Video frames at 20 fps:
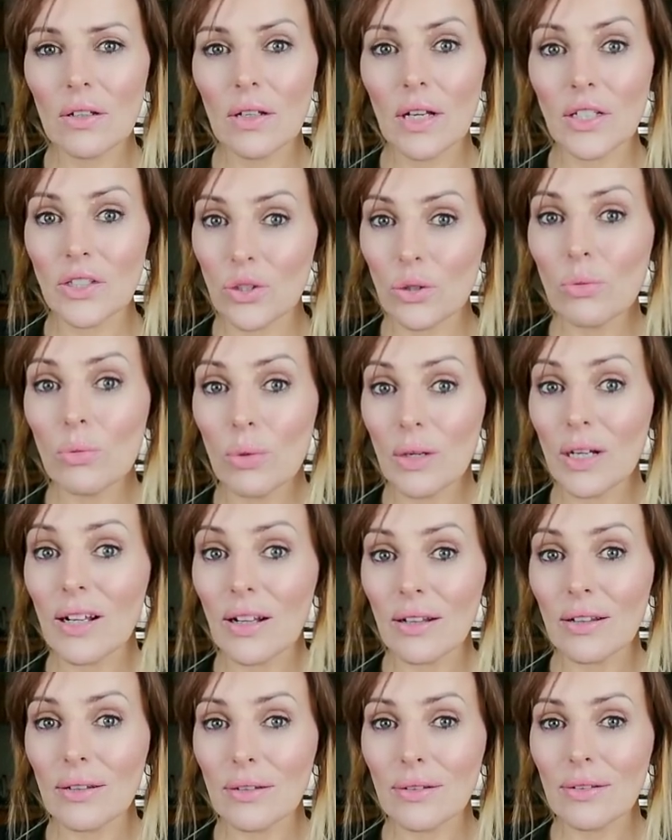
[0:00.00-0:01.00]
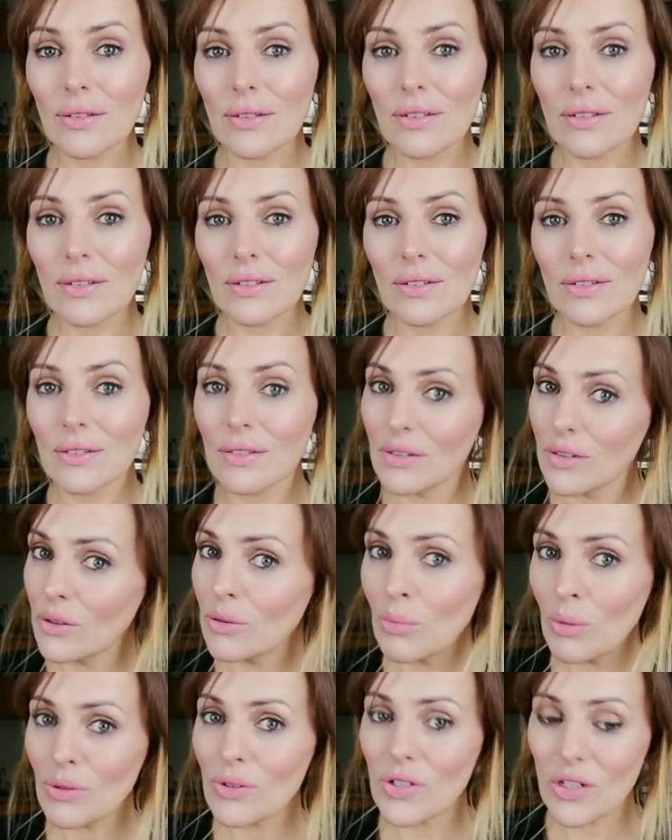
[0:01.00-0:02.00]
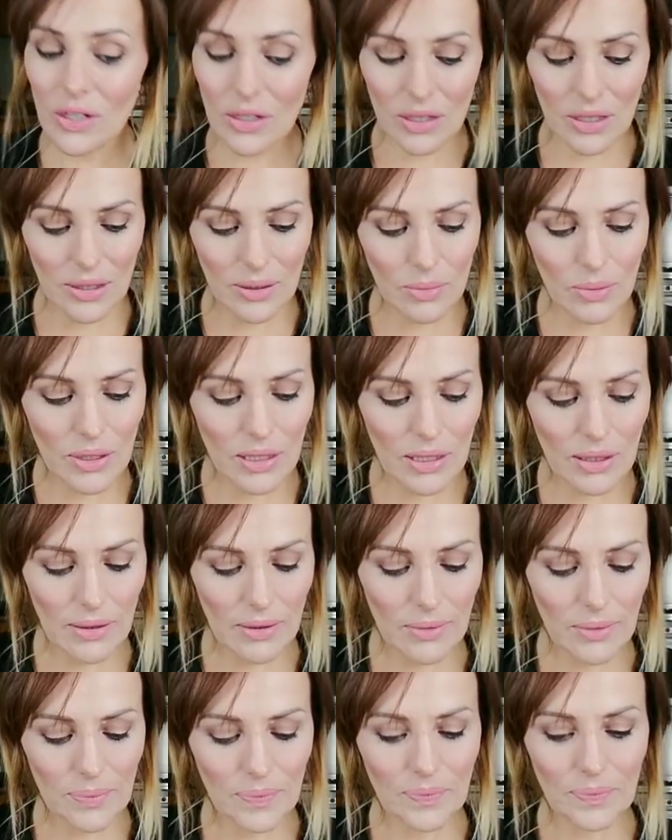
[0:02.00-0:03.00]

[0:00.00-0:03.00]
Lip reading: And you will. You most certainly will.